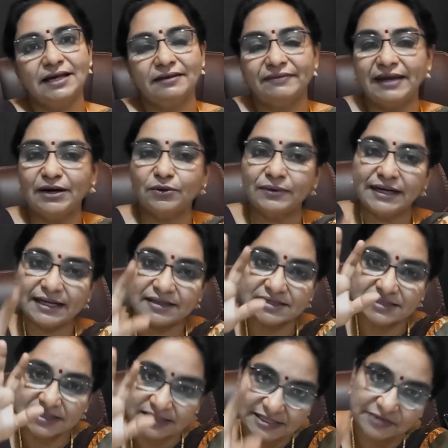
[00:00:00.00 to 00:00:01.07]
Then only the
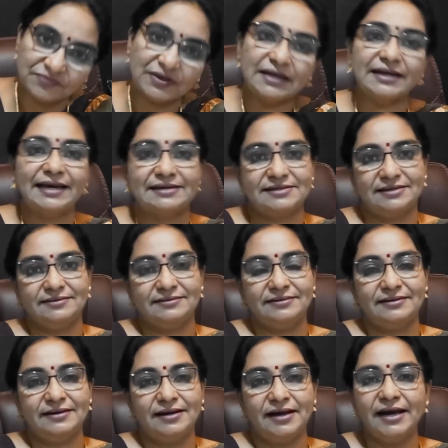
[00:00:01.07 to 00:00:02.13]
system will get in.
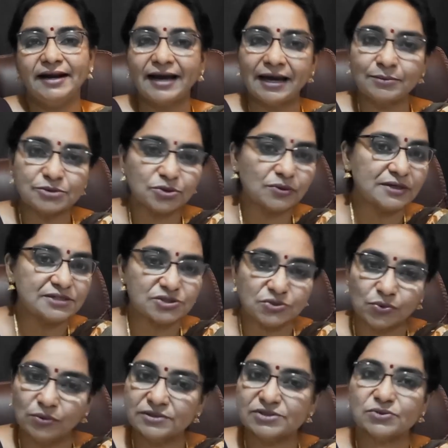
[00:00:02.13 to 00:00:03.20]
And I'm sure
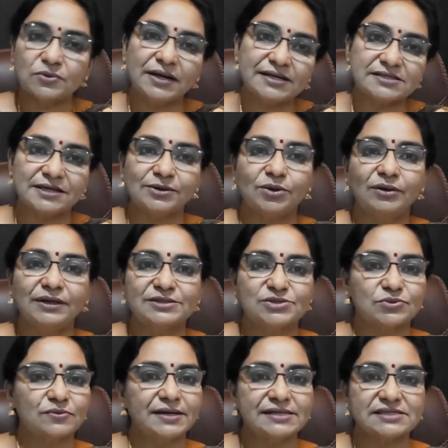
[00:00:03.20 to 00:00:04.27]
school students and college
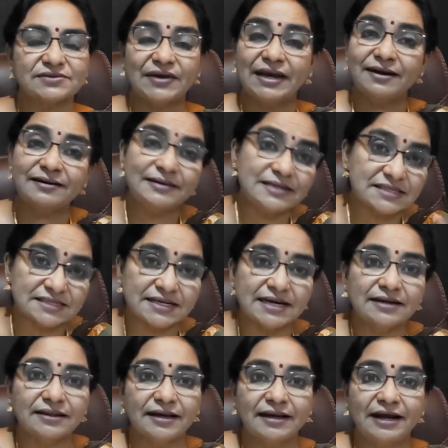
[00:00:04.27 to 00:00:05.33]
students can
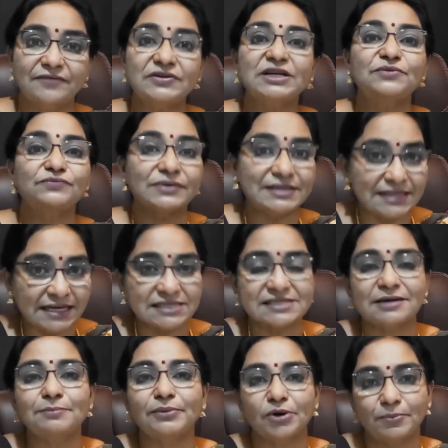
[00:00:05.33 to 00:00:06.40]
understand the gravity if we teach
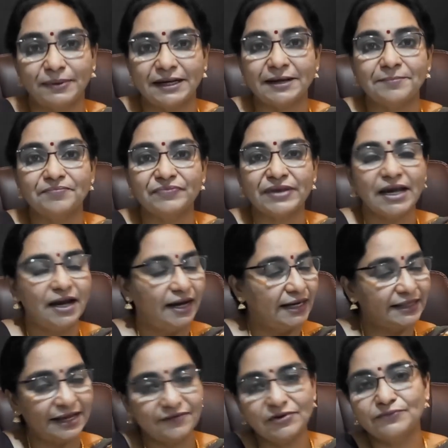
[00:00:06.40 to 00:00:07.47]
them properly.
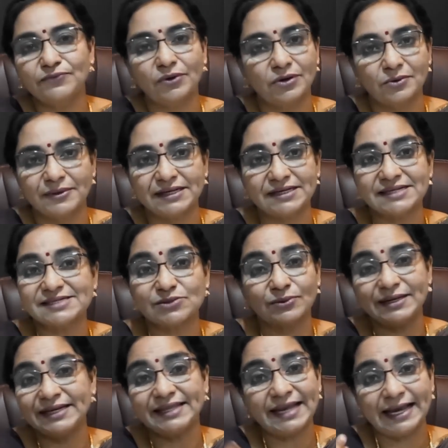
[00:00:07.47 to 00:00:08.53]
And they will follow it. It's
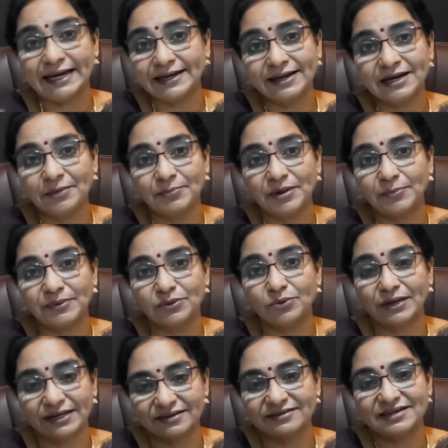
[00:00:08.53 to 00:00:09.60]
only the elderly people who
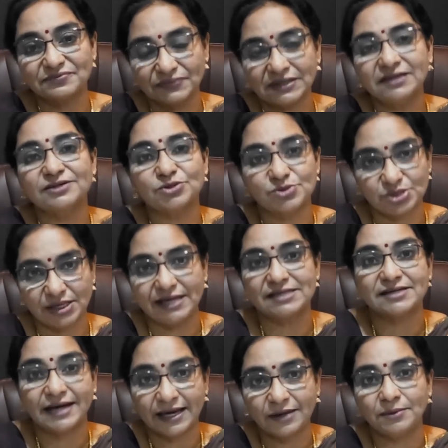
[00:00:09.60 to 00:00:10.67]
are difficult to change.
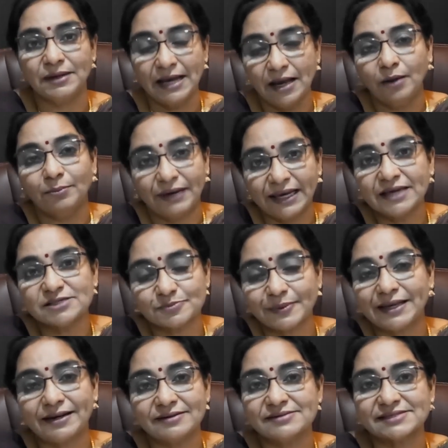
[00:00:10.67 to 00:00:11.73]
My
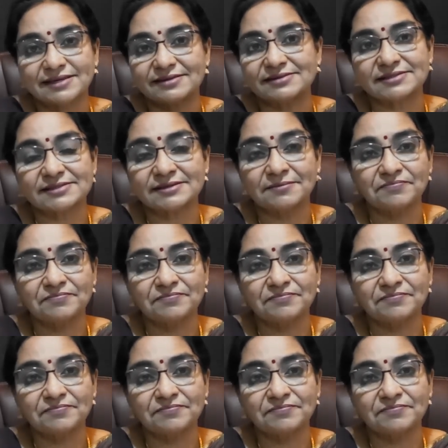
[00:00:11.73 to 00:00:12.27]
experience is.